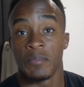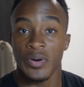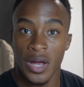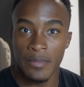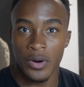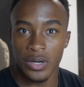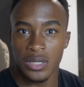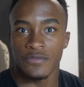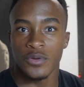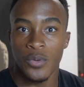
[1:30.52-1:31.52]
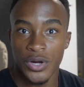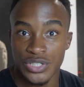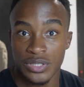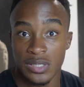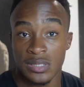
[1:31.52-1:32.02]
Primark, if you're
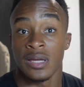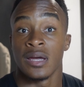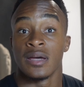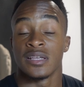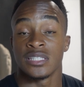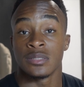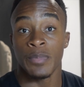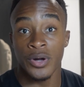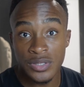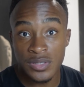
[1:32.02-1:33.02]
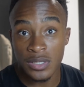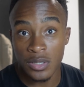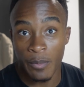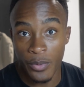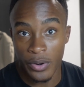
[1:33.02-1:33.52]
watching this, sponsor
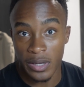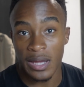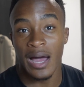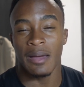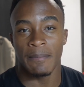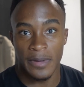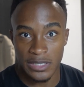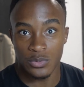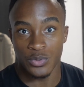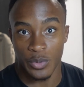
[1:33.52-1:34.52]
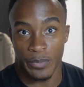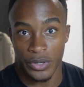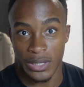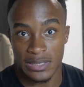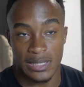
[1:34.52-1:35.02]
your boy. I mess with your
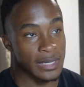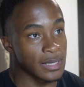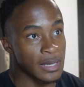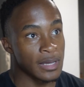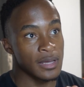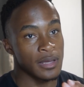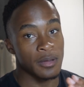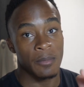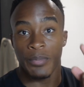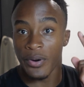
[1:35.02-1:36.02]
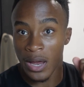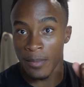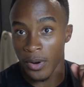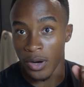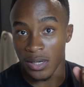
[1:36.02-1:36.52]
products. Like,
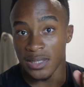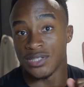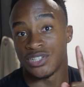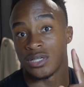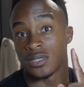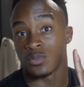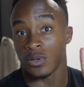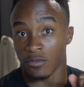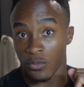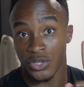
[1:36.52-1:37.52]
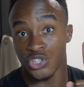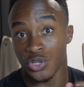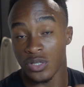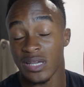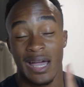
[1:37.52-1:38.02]
Primark legit is one of the one
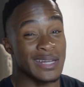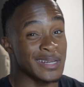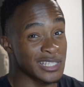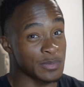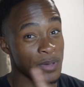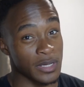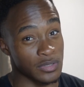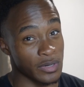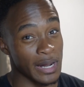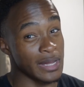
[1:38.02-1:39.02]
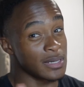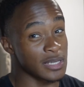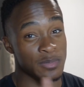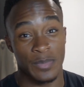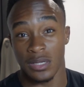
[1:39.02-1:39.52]
shirts I didn't expect, right? I didn't
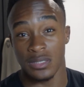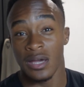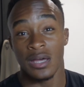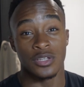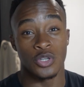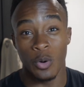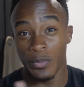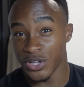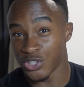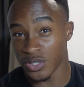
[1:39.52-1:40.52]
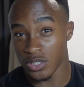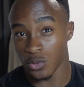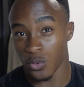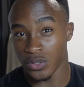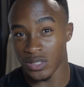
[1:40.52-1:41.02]
expect. No prejudice
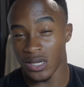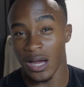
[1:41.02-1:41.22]
towards it.